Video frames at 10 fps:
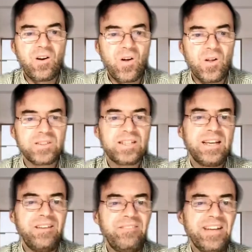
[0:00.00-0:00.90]
called
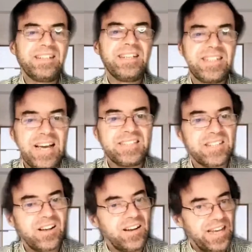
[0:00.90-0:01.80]
Event
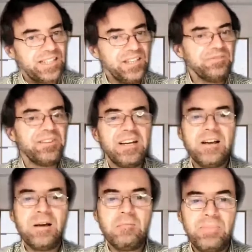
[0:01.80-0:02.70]
Design Collective.
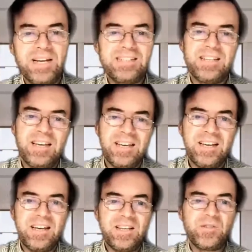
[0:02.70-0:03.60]
But
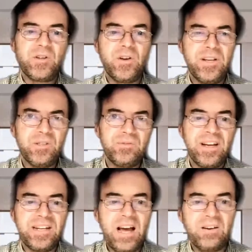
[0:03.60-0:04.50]
as you're going to
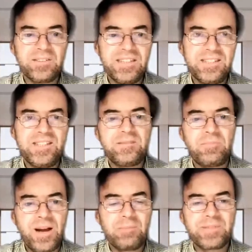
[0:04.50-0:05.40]
find out, this is
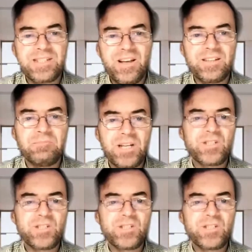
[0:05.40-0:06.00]
perhaps not